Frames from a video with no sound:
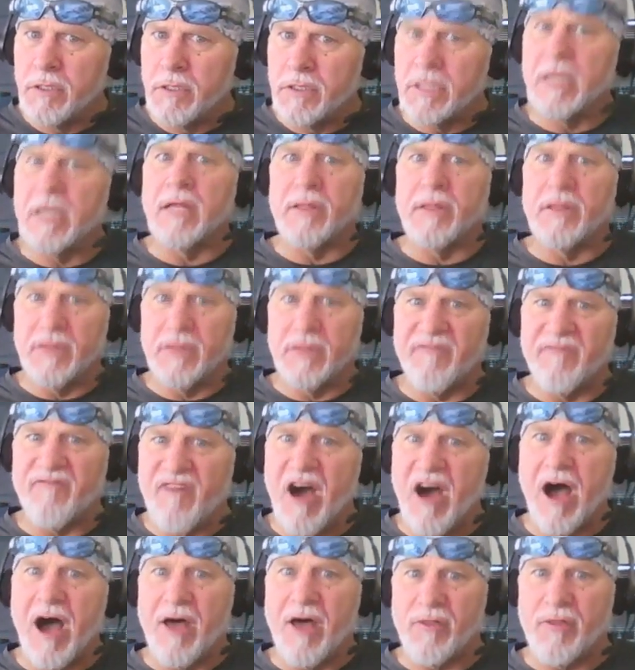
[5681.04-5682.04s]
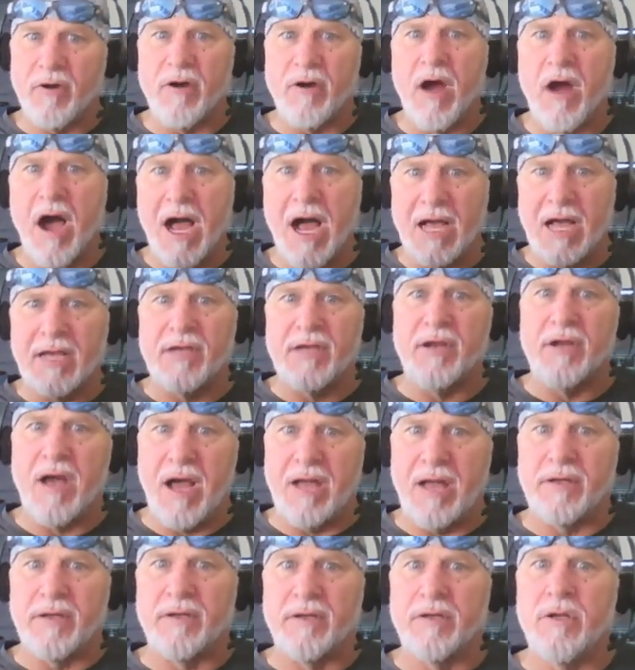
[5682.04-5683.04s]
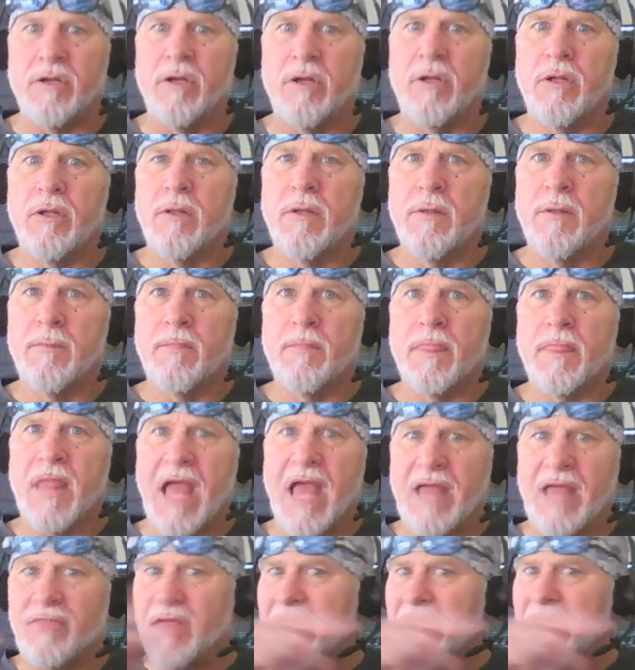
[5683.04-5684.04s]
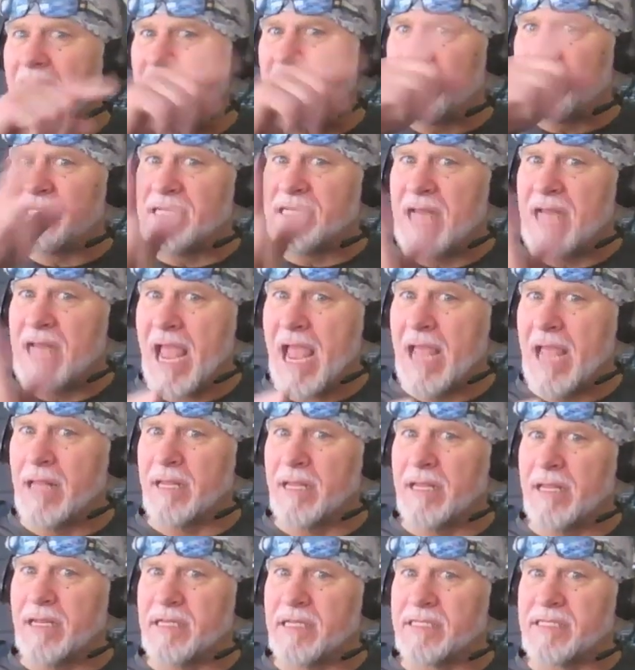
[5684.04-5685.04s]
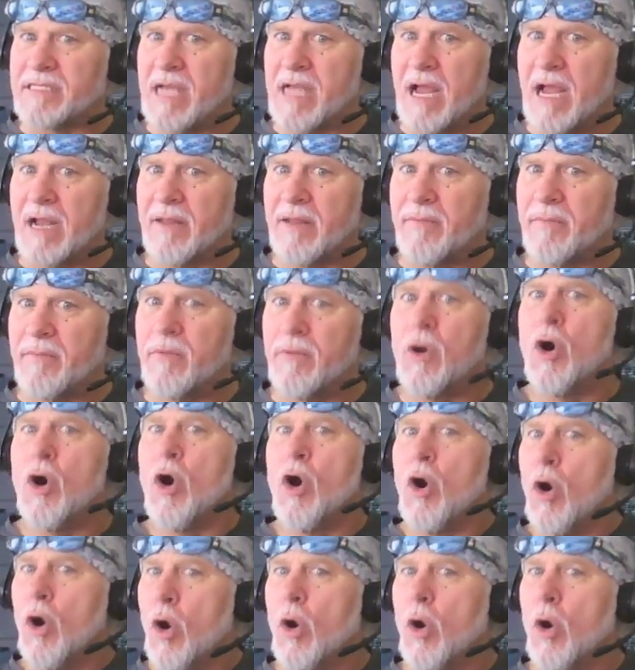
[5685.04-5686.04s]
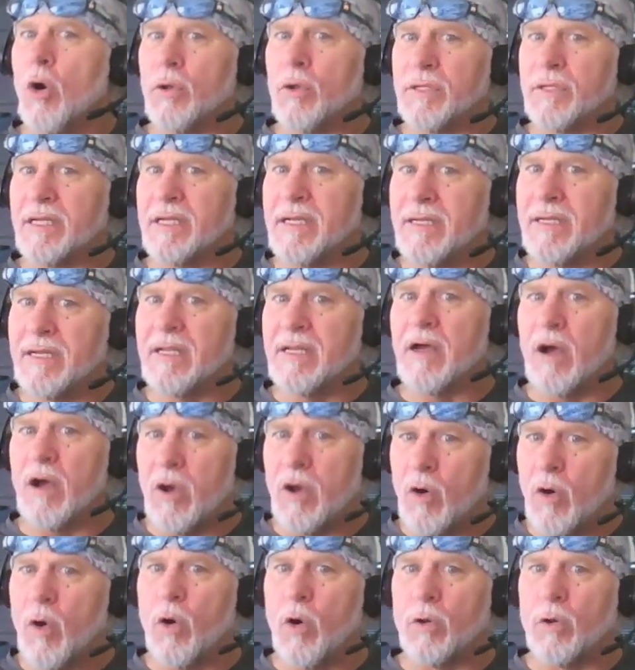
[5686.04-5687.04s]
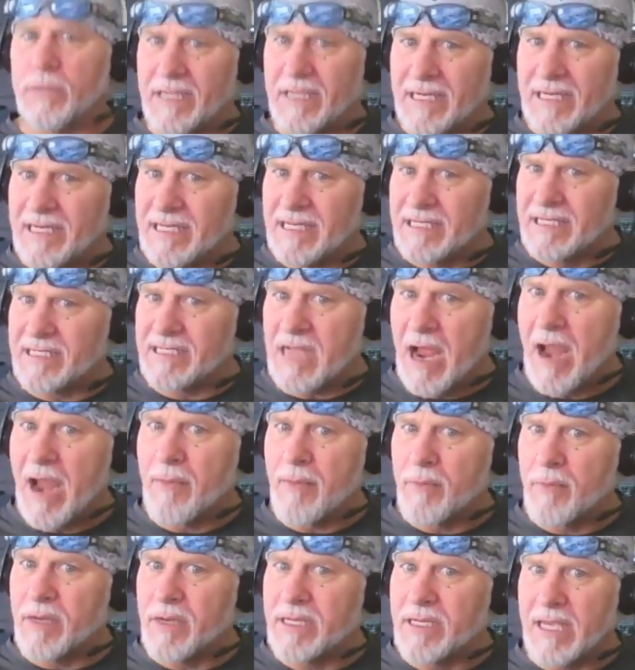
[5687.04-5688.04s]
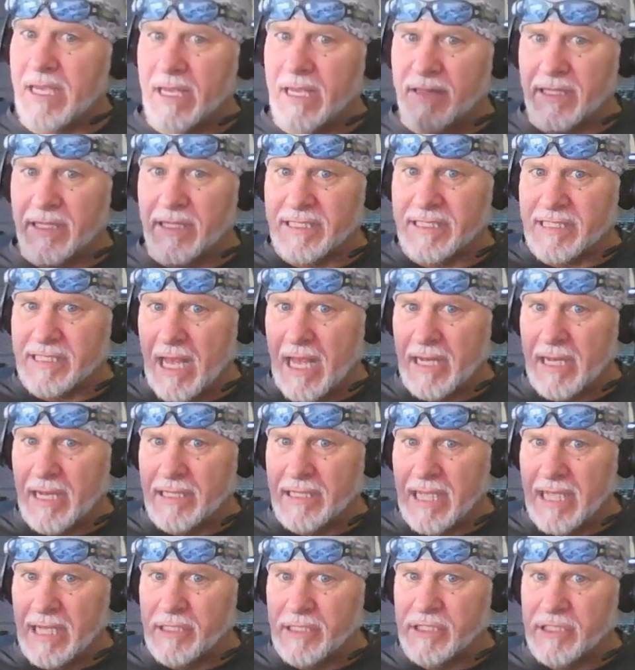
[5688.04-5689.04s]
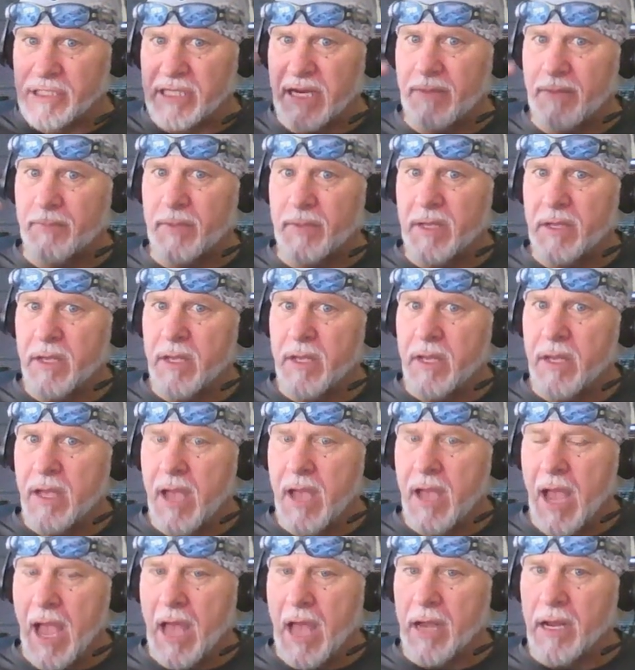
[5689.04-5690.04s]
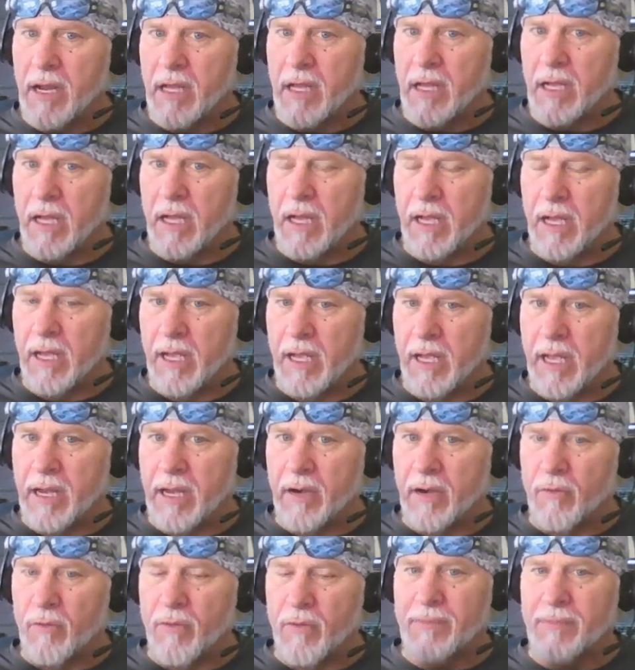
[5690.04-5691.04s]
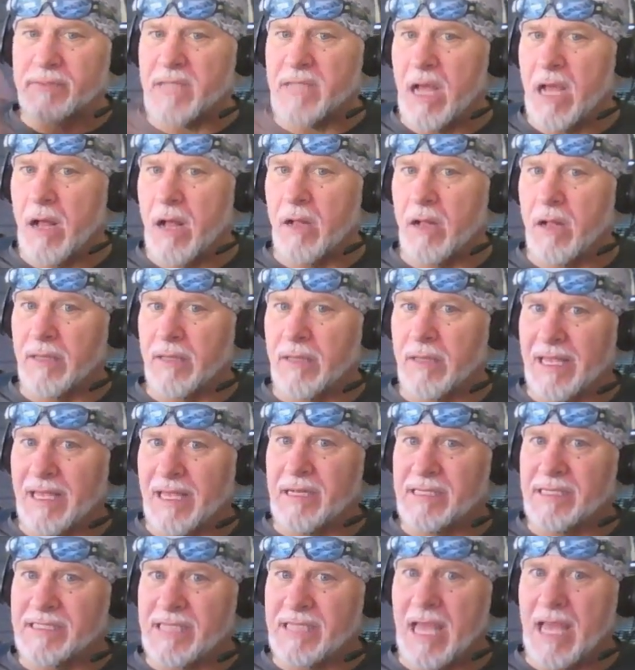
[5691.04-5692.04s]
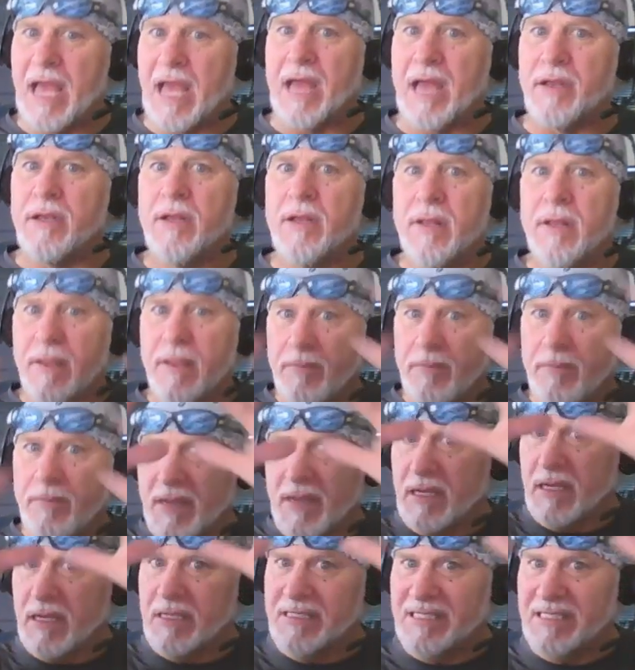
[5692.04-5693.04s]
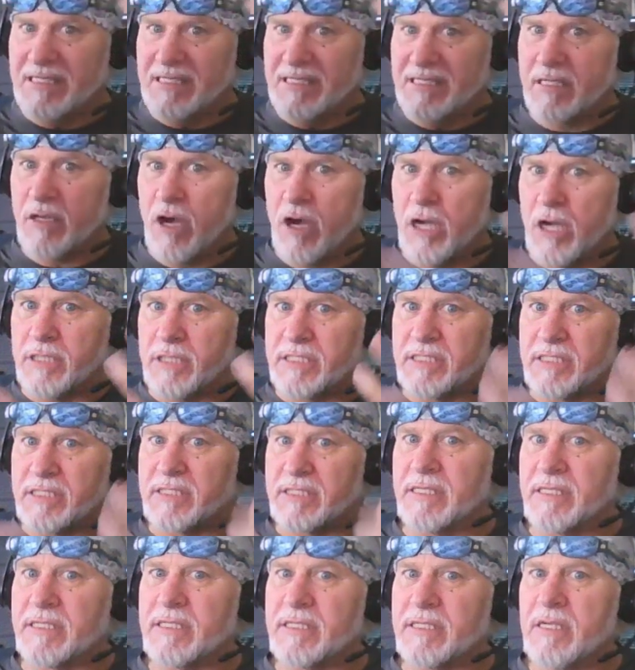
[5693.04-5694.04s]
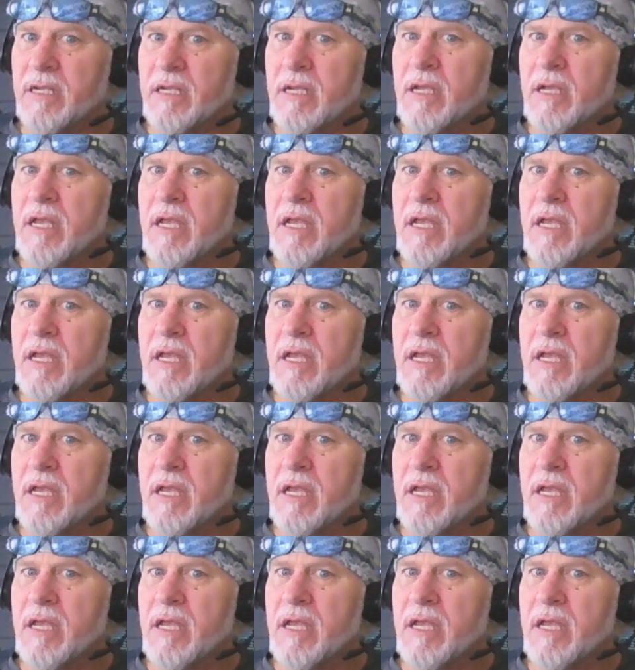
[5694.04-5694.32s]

the father, Akhenaten, that has an alien inside him, holding his hybrid kid that's got a dead sheep and a reptile in his head because it's a consciousness.